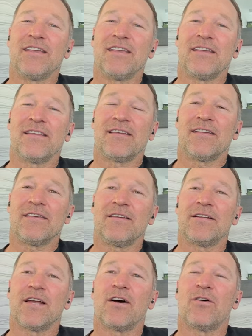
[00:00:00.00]
for sure.
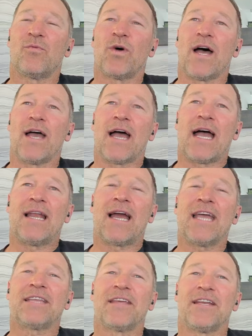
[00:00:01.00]
You know, I
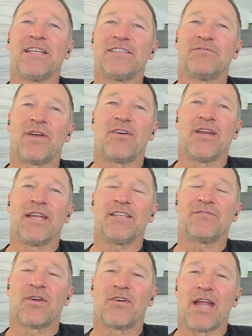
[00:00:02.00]
like that he's
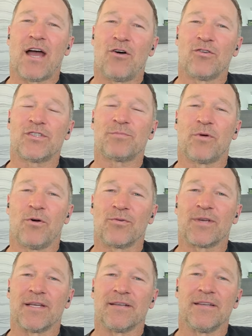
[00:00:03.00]
very
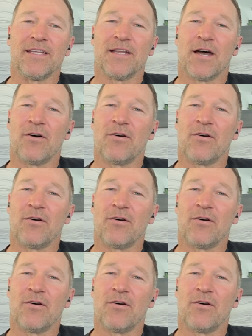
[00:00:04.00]
outspoken, you